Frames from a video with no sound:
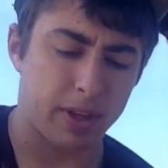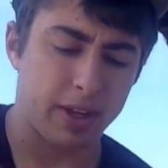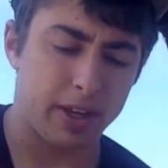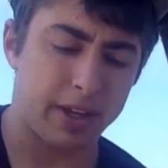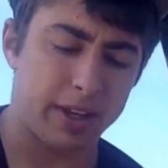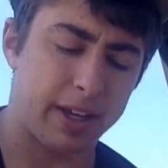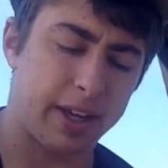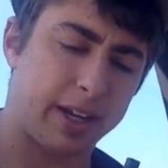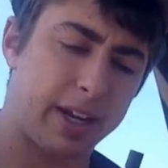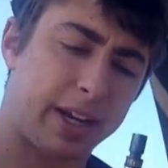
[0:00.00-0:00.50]

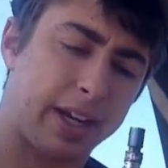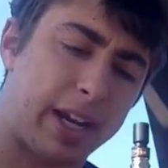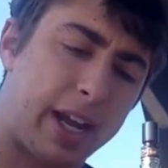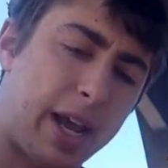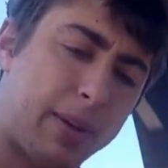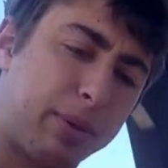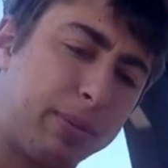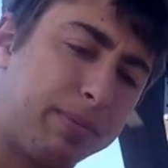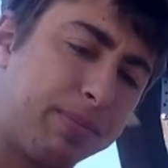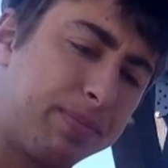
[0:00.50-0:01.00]
yeah, not gonna
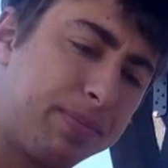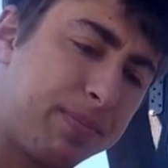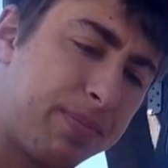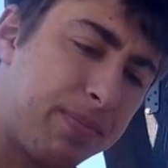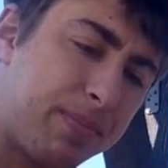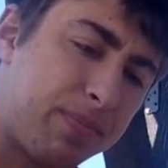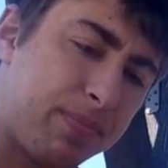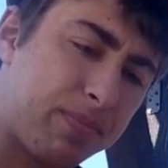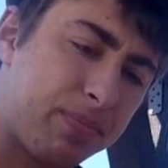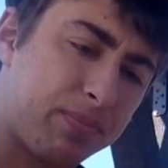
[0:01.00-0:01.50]
happen.
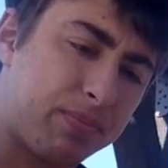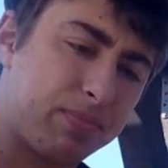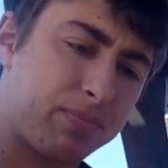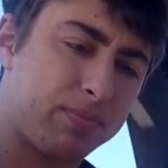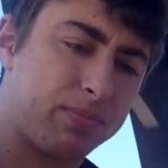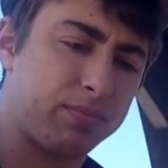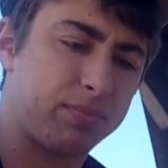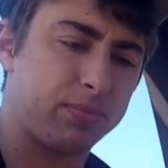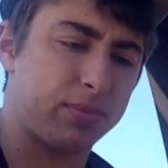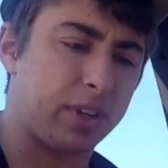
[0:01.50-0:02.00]

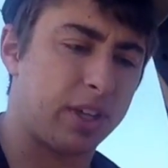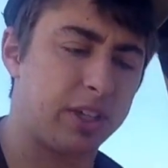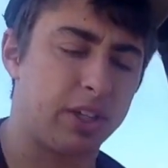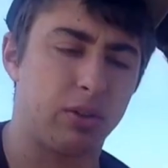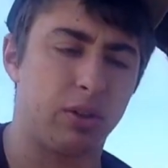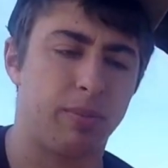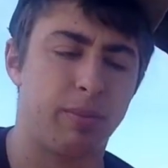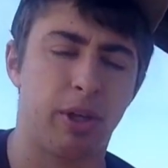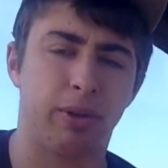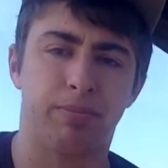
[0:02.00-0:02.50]
I need to
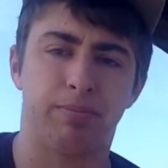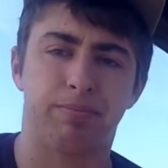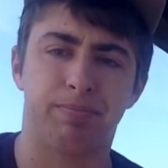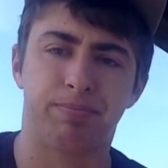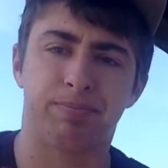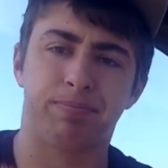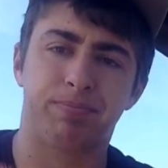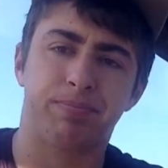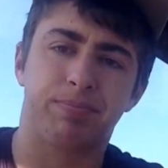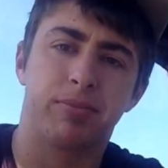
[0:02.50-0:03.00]
rebuild.
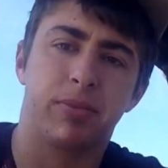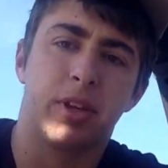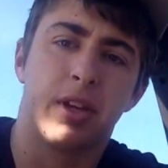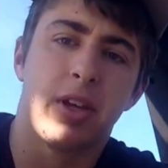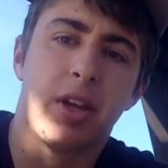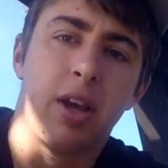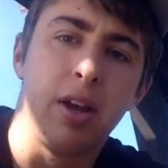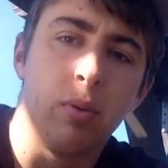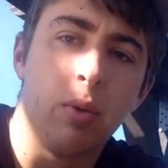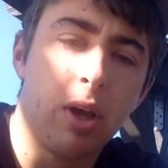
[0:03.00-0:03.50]

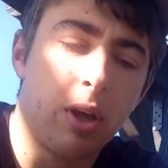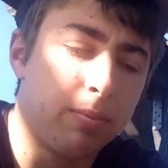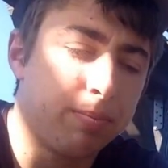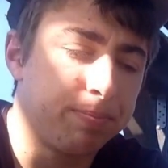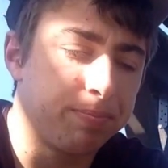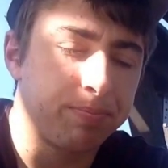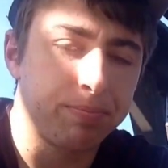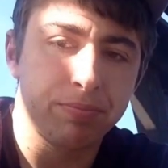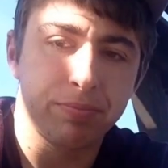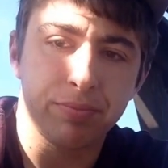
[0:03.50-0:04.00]
Well,
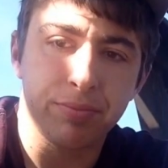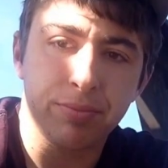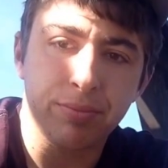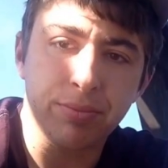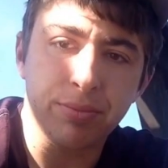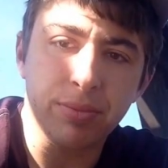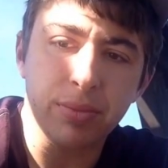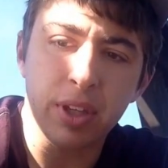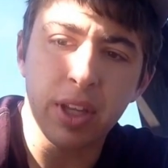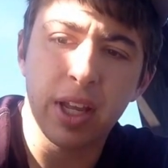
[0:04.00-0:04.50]

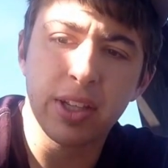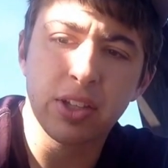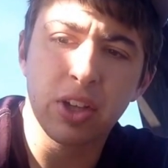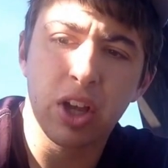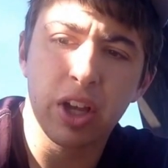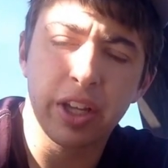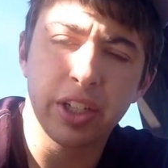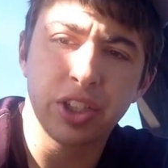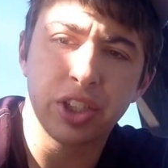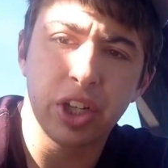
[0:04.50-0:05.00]
that's all I
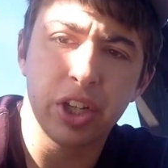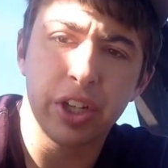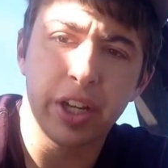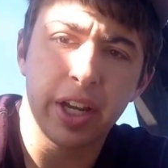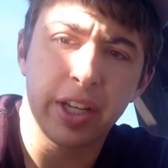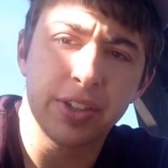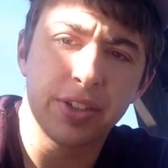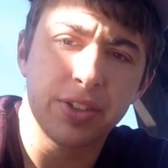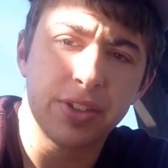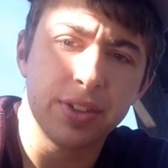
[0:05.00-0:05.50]
can show you
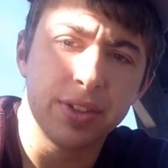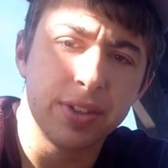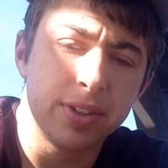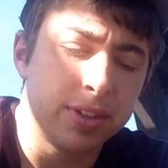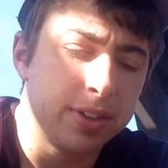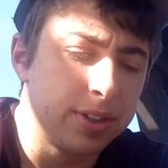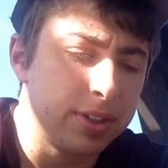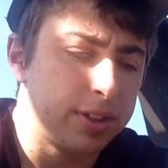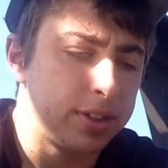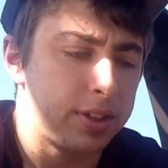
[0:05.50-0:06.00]
guys.
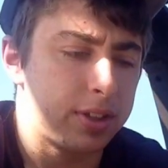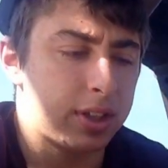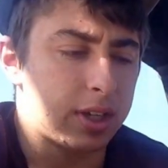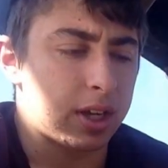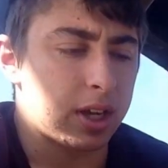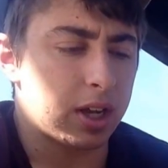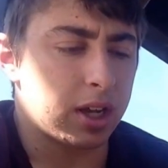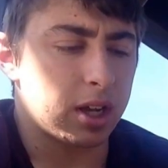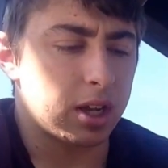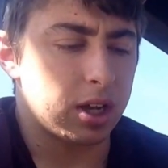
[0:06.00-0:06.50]

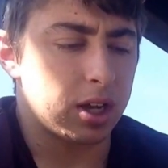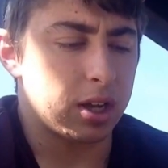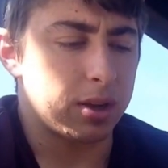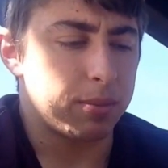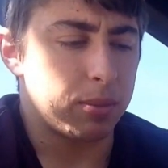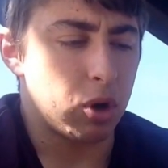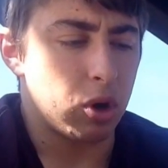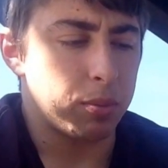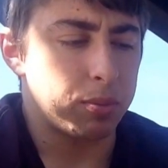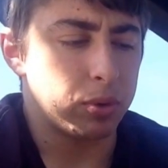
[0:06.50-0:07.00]
Um,
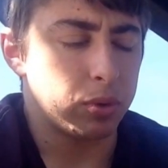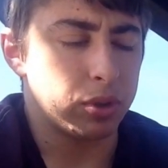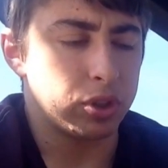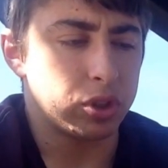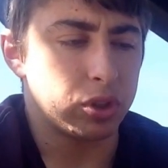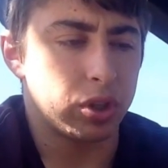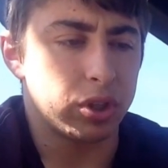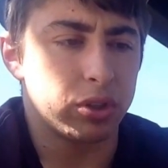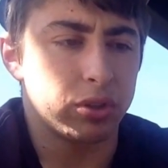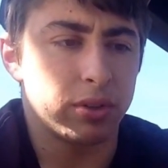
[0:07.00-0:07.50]
hope you
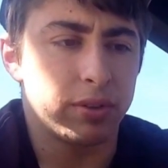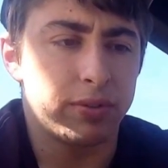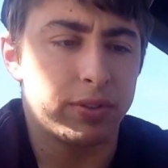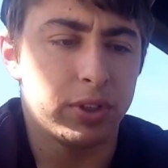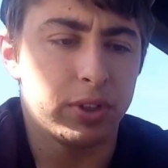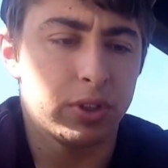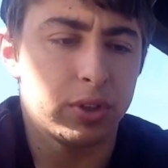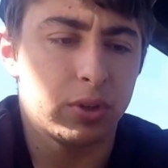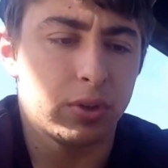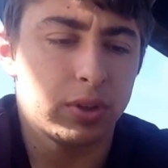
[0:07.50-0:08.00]
enjoyed the
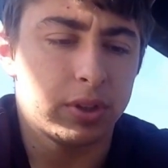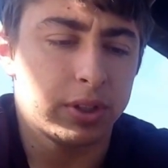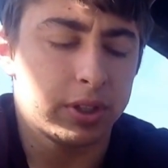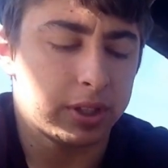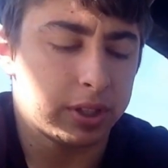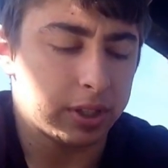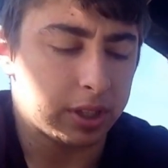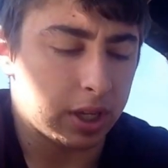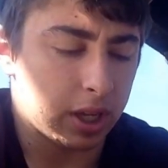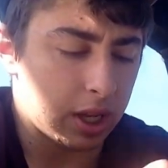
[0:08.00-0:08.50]
review.
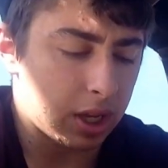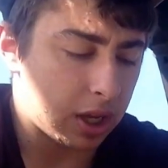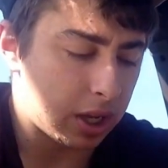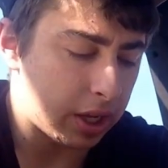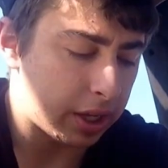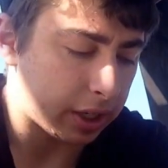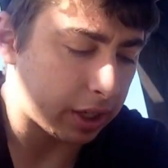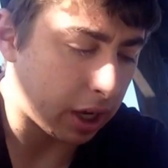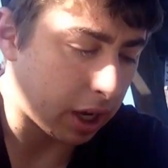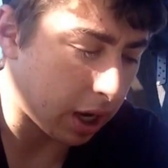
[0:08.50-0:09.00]
Uh,
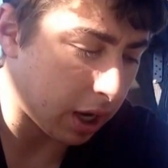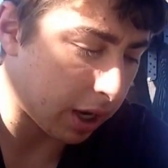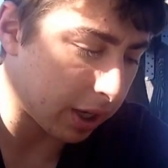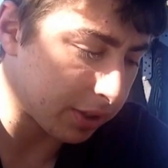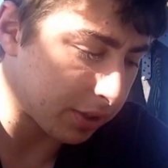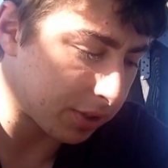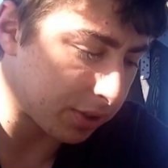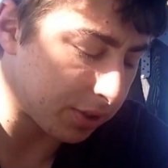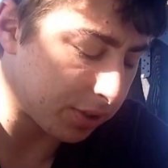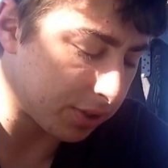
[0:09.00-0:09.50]
it
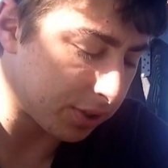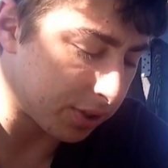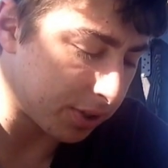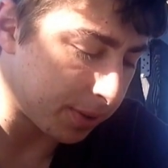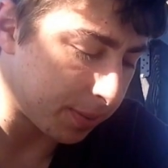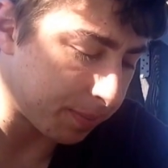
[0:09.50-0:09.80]
costs,